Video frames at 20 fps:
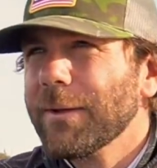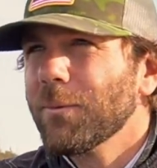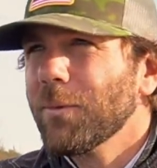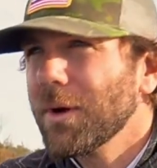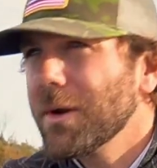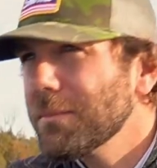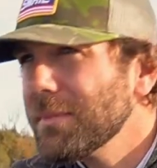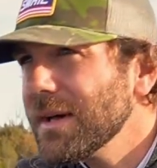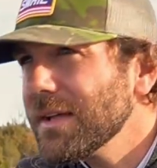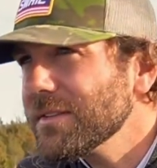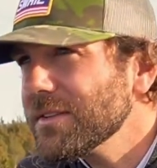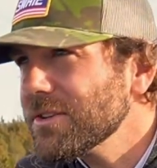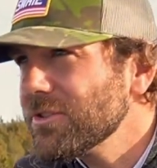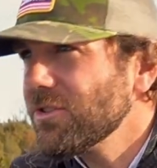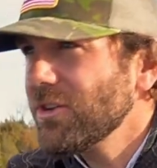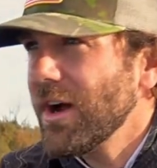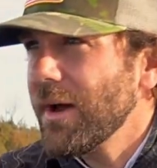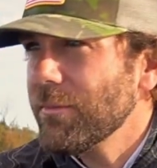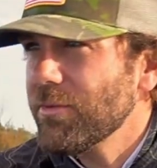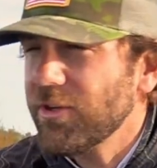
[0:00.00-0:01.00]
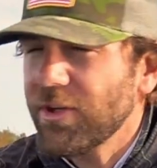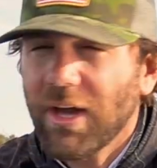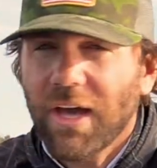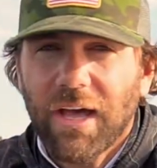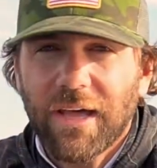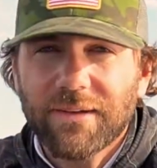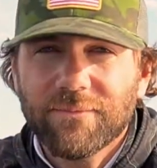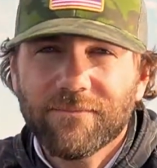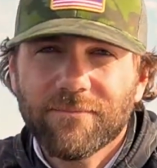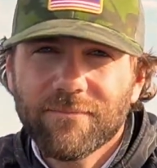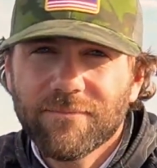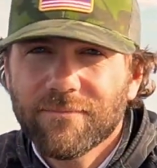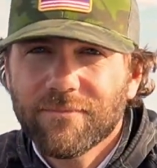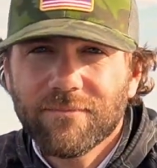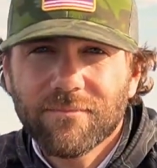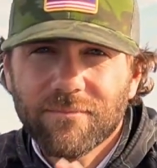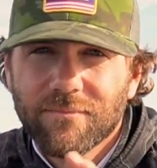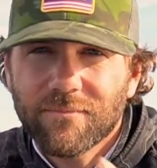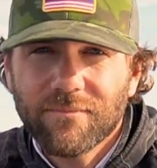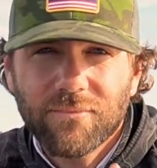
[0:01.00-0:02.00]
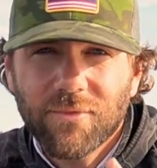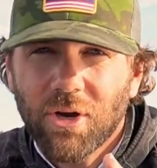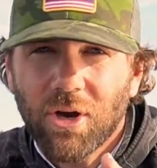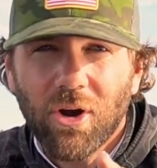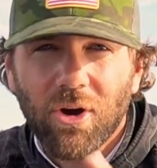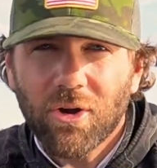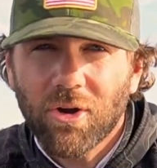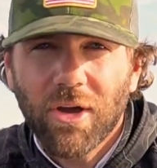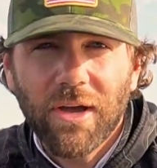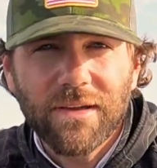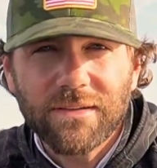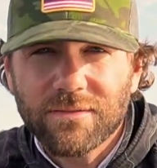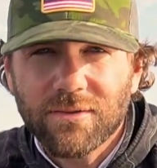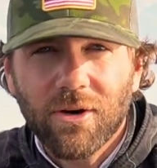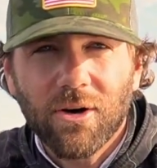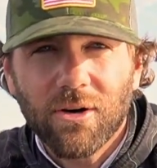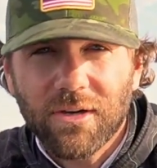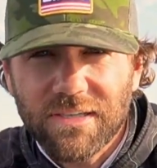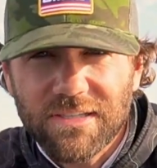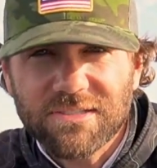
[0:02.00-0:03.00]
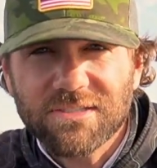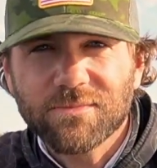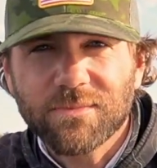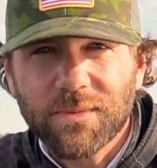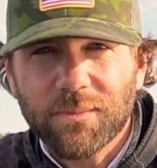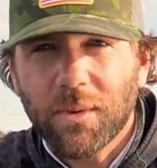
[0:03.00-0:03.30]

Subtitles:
What about the drop shot? They're all great and they'll all catch them in